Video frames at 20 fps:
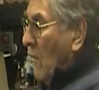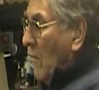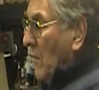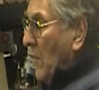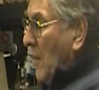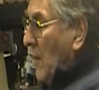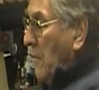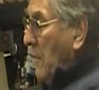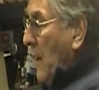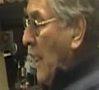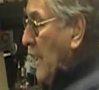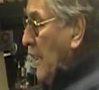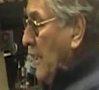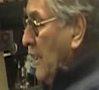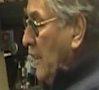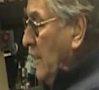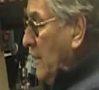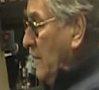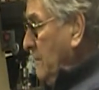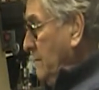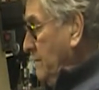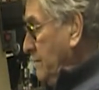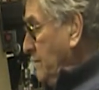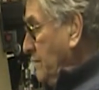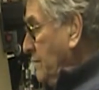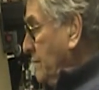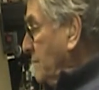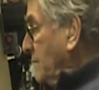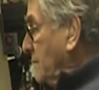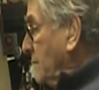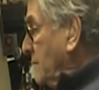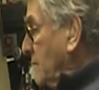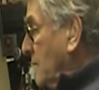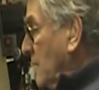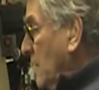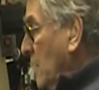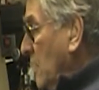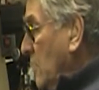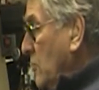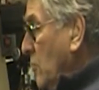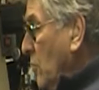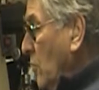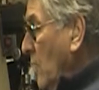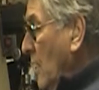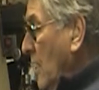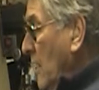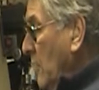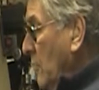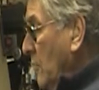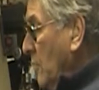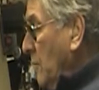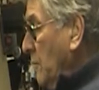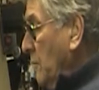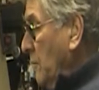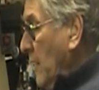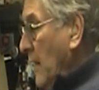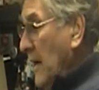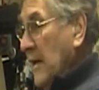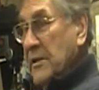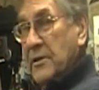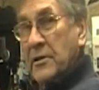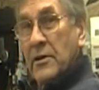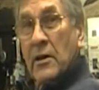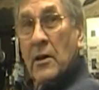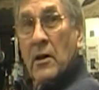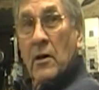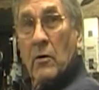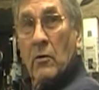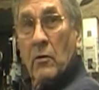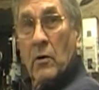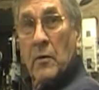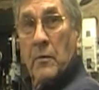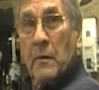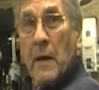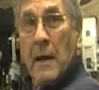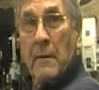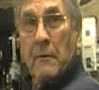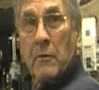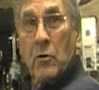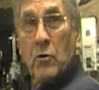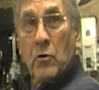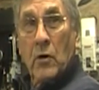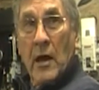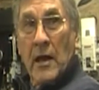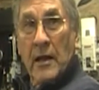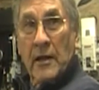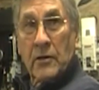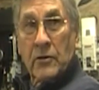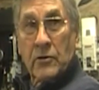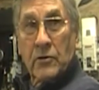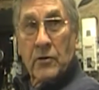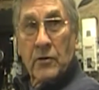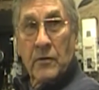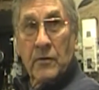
The planking is all held in place with bamboo nails.